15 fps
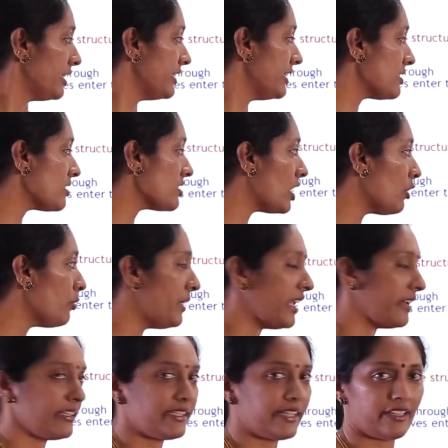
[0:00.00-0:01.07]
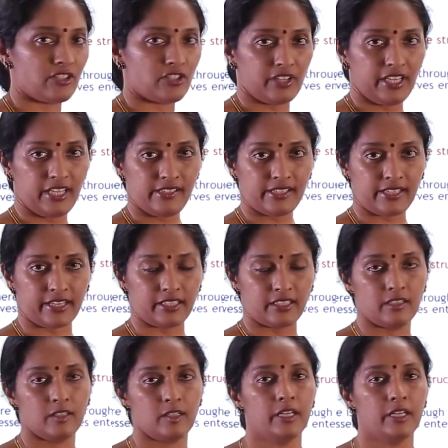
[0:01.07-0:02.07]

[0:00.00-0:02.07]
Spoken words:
This is how blood is entering inside.